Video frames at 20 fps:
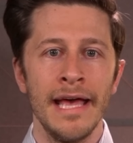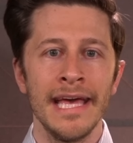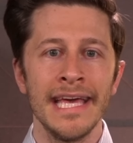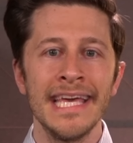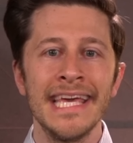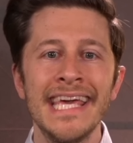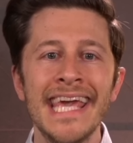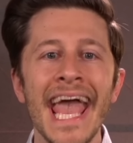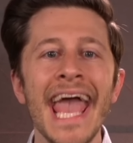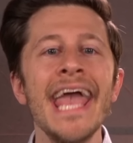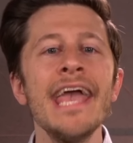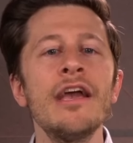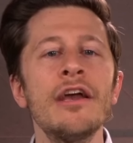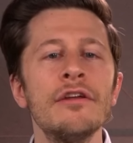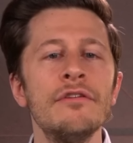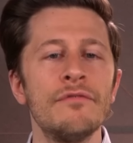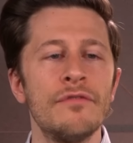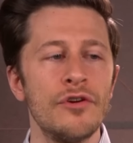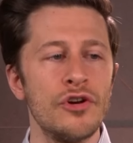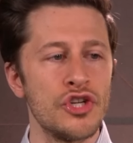Gay
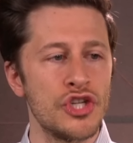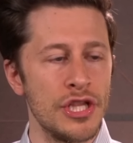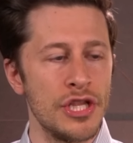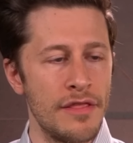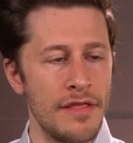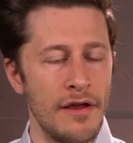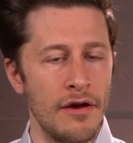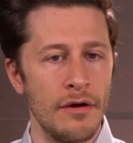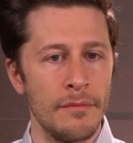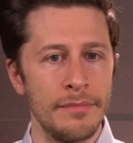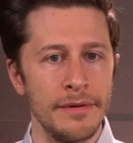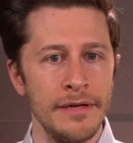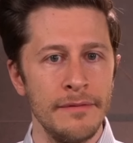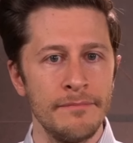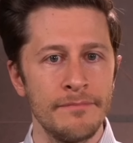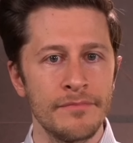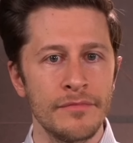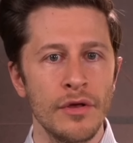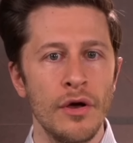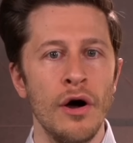conversion therapy,
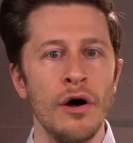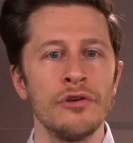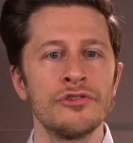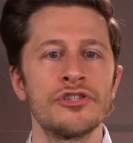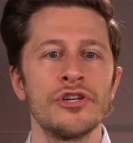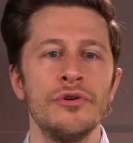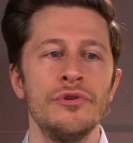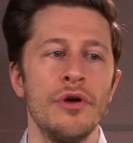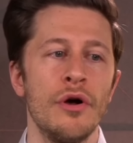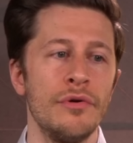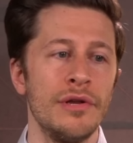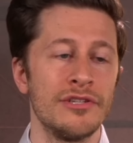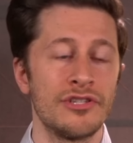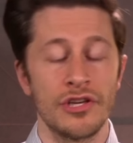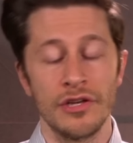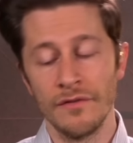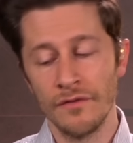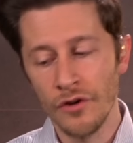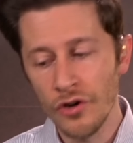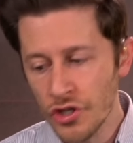also known as
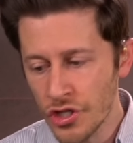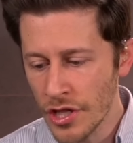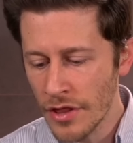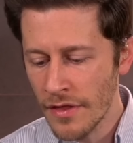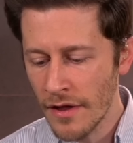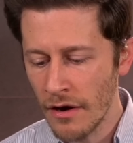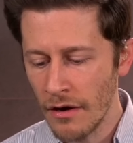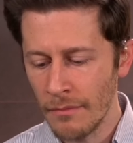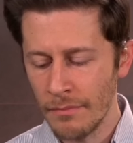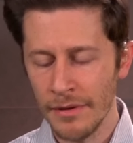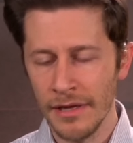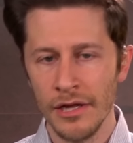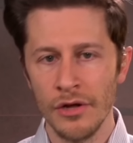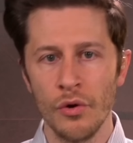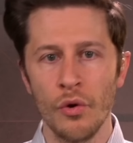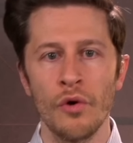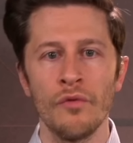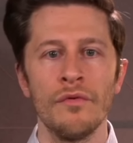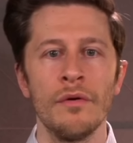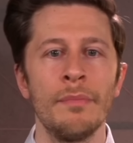conversion therapy
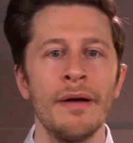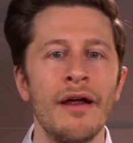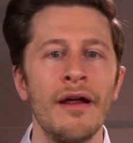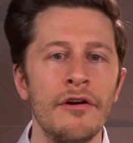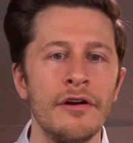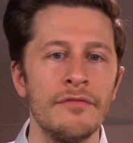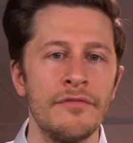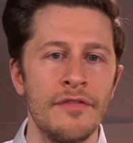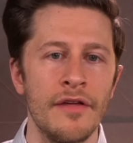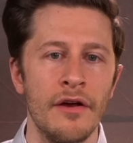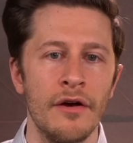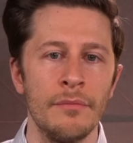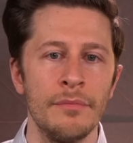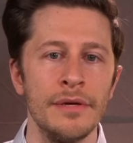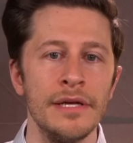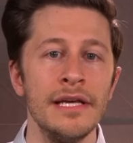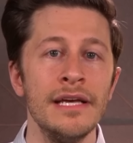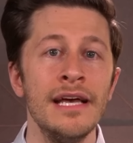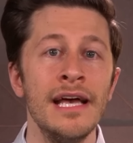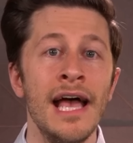or reparative
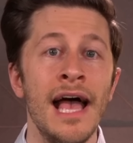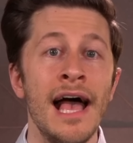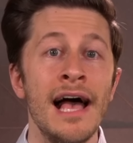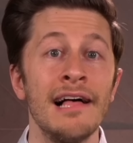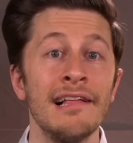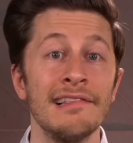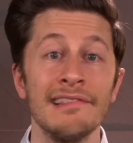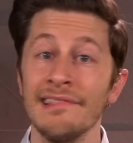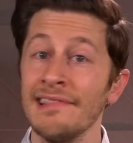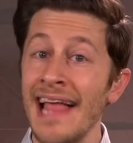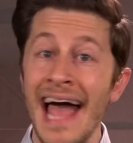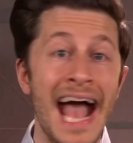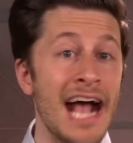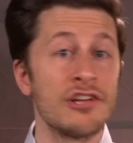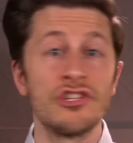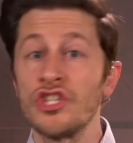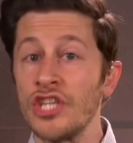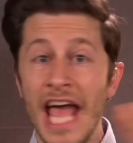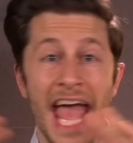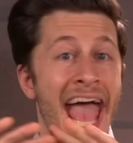therapy,
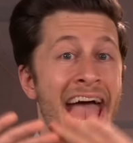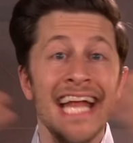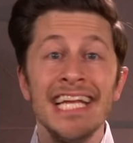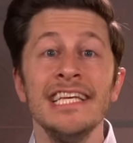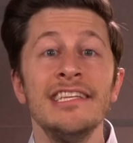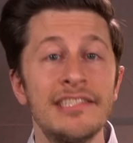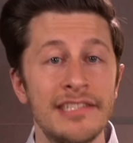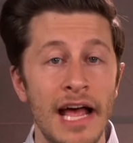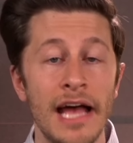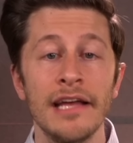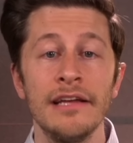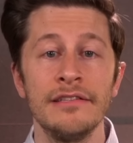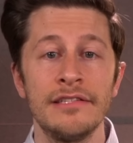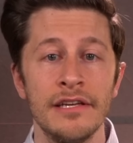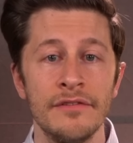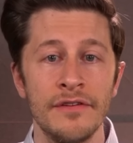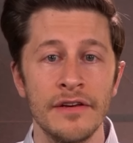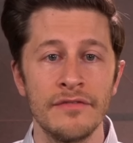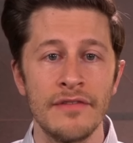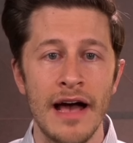lacks any
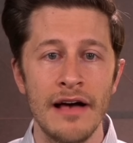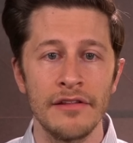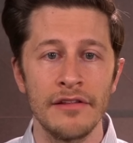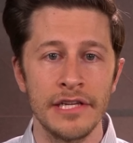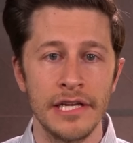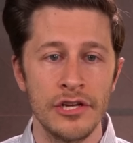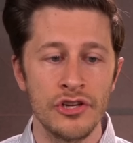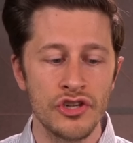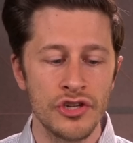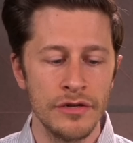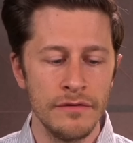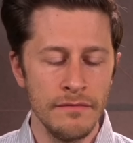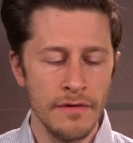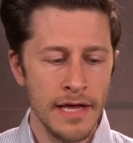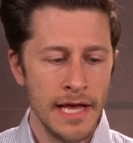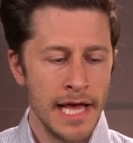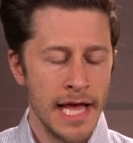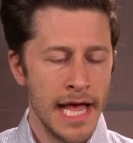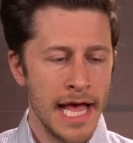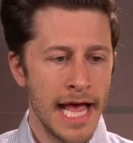scientific validation
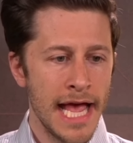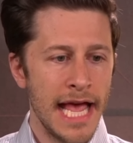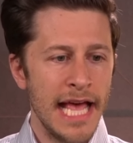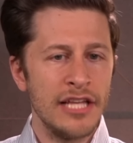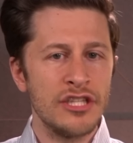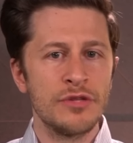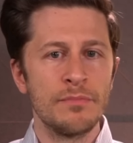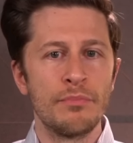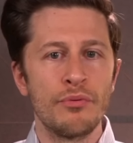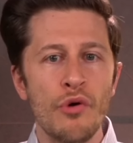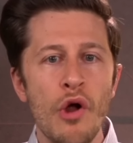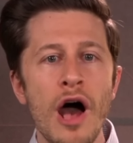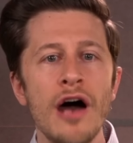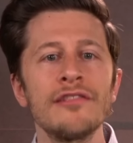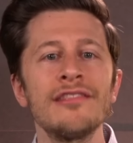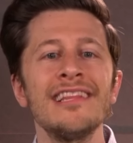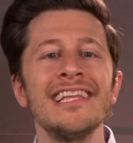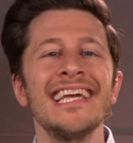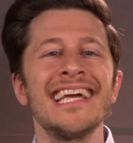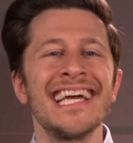is
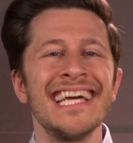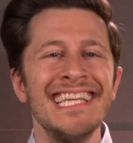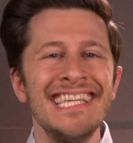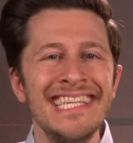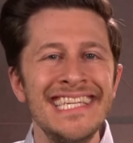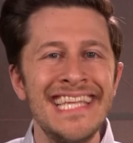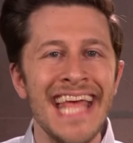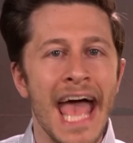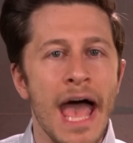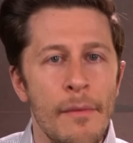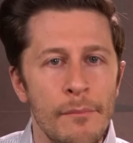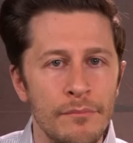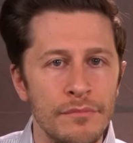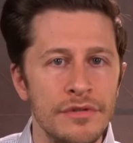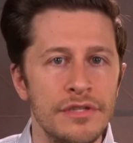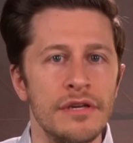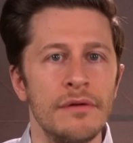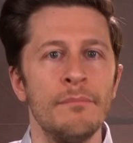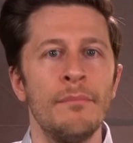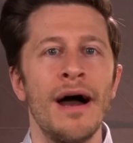broadly
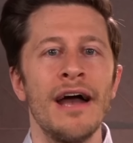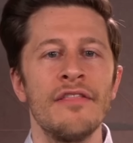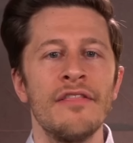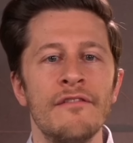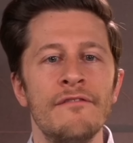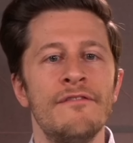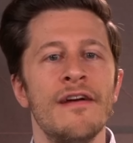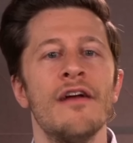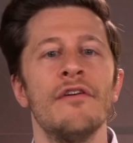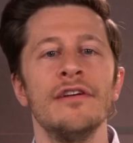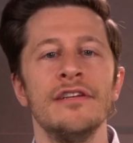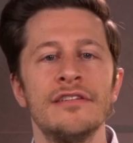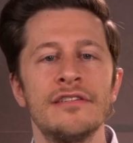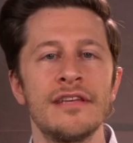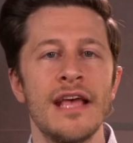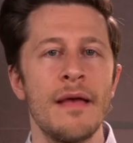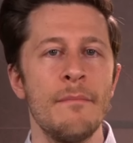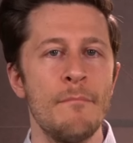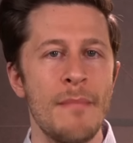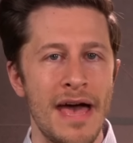condemned by the very
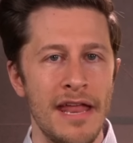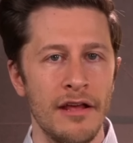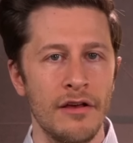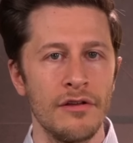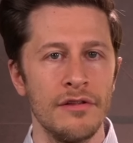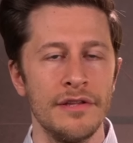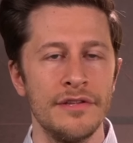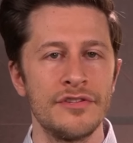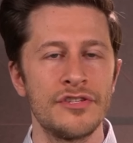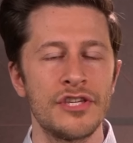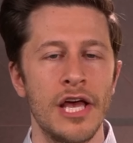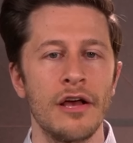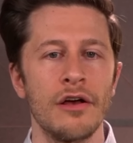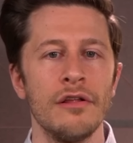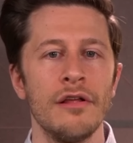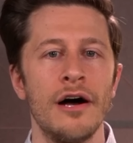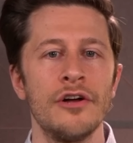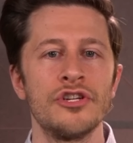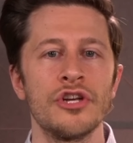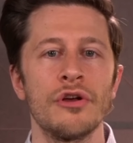same medical and
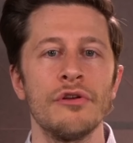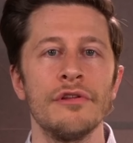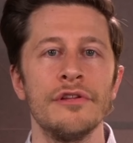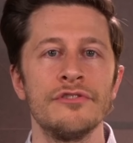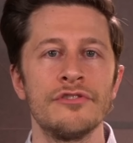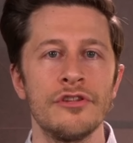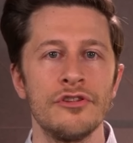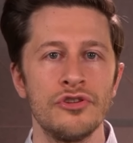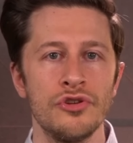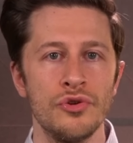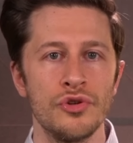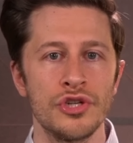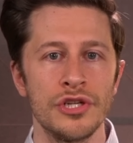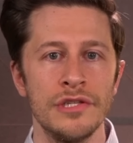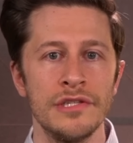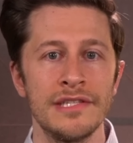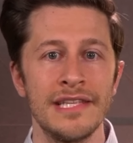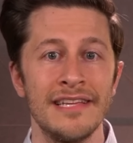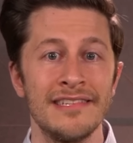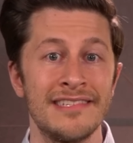psychological
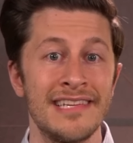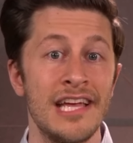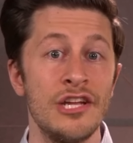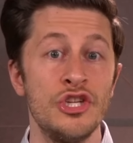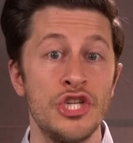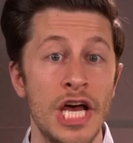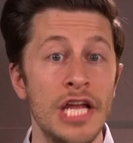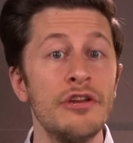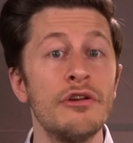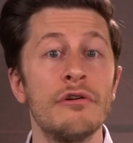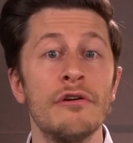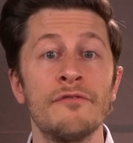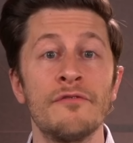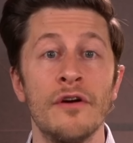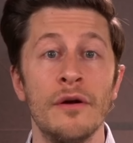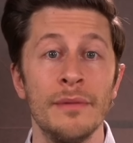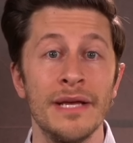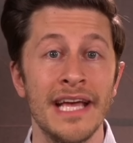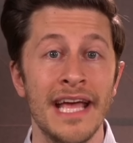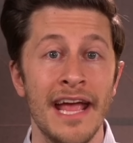institutions that say gender
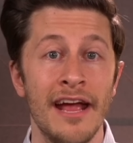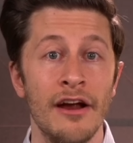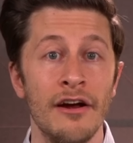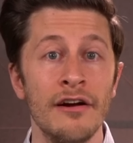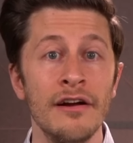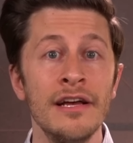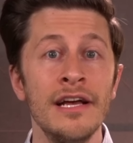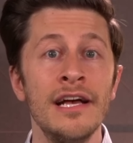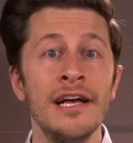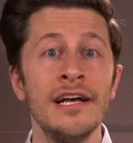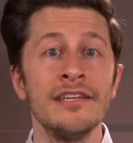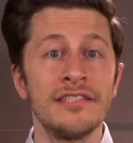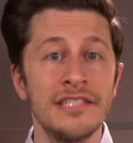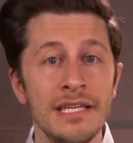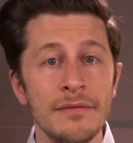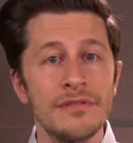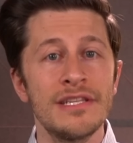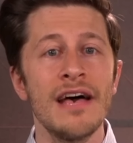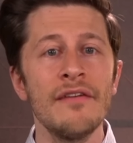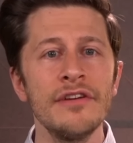affirming care
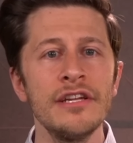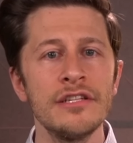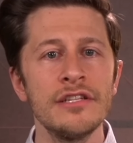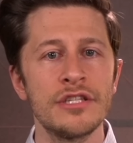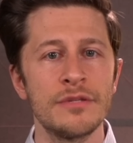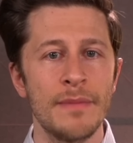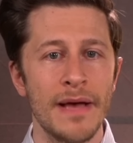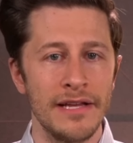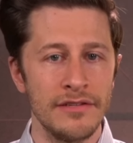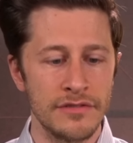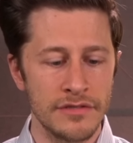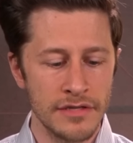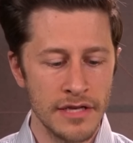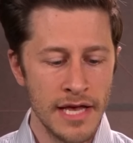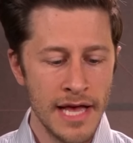seems evidence based.